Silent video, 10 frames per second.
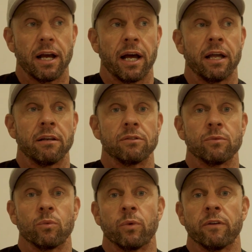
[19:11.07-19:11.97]
and
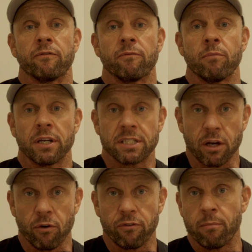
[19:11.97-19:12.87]
with
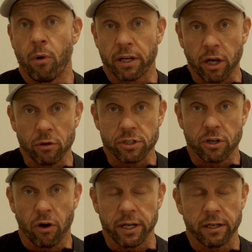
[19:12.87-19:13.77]
myself and my coach
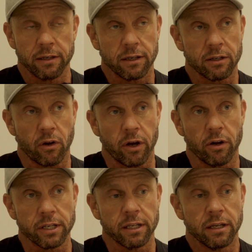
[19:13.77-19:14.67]
Guy
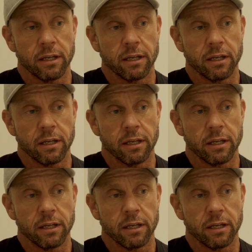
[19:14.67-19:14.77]
Harding,